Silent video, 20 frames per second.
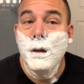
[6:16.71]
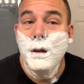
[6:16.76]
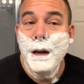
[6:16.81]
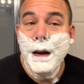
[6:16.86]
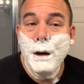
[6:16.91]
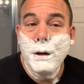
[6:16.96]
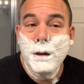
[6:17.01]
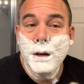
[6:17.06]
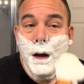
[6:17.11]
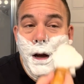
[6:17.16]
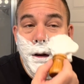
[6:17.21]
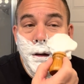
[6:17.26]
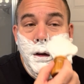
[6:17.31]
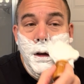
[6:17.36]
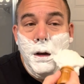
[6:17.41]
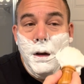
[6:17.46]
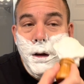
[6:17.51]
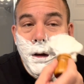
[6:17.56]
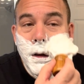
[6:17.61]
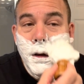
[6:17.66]

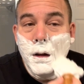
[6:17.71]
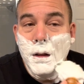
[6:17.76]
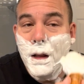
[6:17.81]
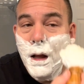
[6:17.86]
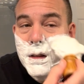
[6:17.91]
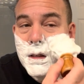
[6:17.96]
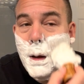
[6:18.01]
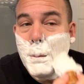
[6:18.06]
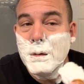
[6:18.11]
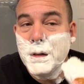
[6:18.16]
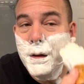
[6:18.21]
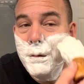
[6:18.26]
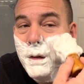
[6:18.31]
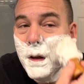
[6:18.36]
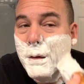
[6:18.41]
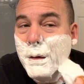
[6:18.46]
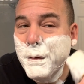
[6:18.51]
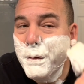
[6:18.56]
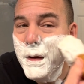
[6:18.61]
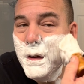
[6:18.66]
haircut. A lot of times,
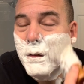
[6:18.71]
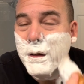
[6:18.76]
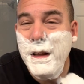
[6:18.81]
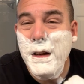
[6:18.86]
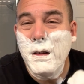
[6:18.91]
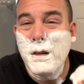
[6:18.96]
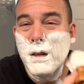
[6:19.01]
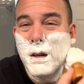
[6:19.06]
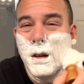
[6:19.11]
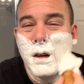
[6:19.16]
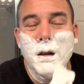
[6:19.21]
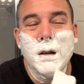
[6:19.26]
even if you don't get